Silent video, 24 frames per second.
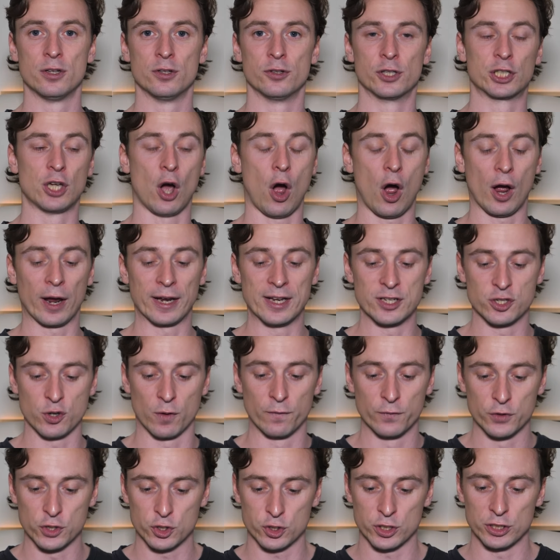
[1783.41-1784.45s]
The guy is
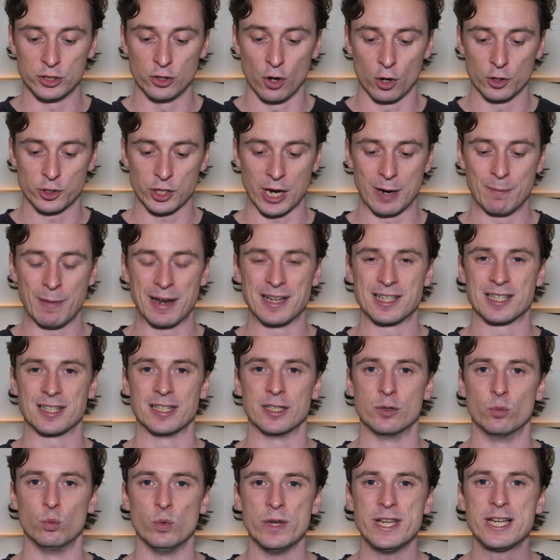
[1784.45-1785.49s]
obviously not a
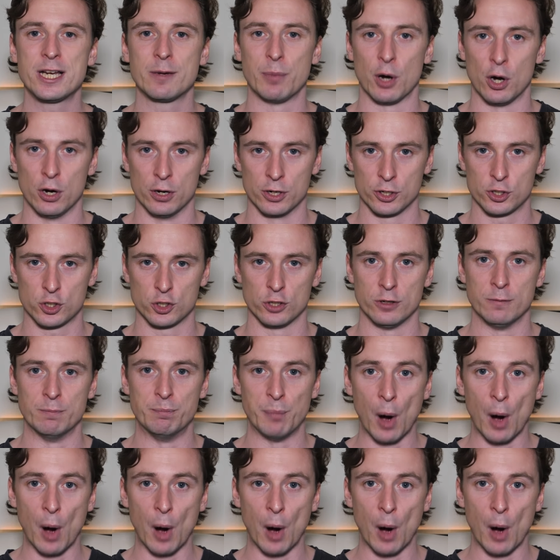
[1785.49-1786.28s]
mentally weak person,